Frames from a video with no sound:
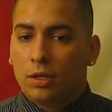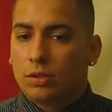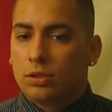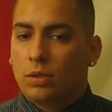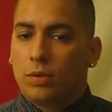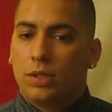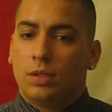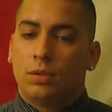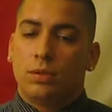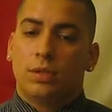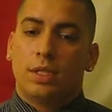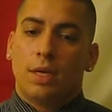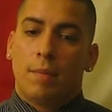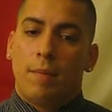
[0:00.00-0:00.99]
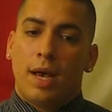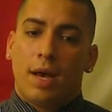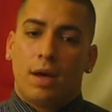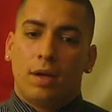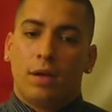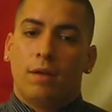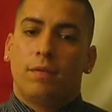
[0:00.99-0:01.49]
to reduce the
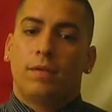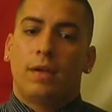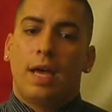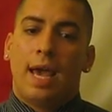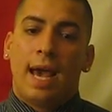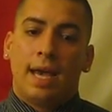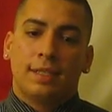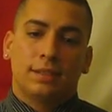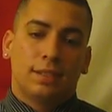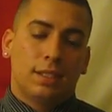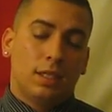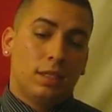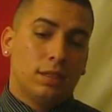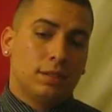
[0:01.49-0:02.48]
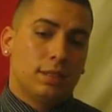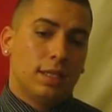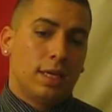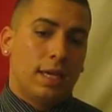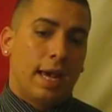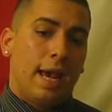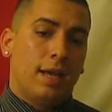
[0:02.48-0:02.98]
amount of accidents and
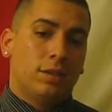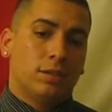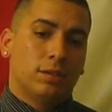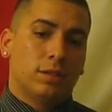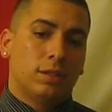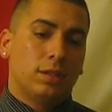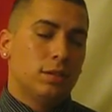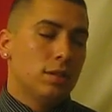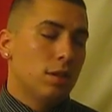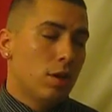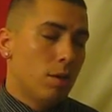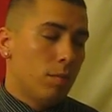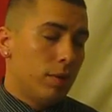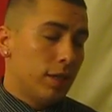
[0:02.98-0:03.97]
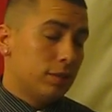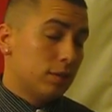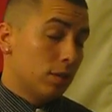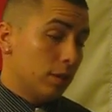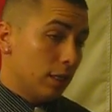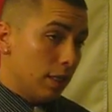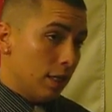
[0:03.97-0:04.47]
casualties placed
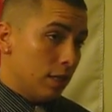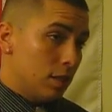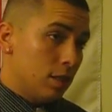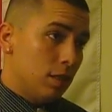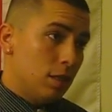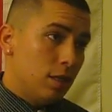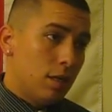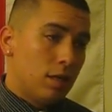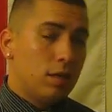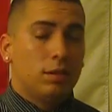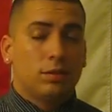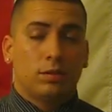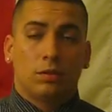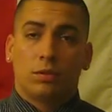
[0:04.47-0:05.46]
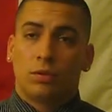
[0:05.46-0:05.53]
on the engineers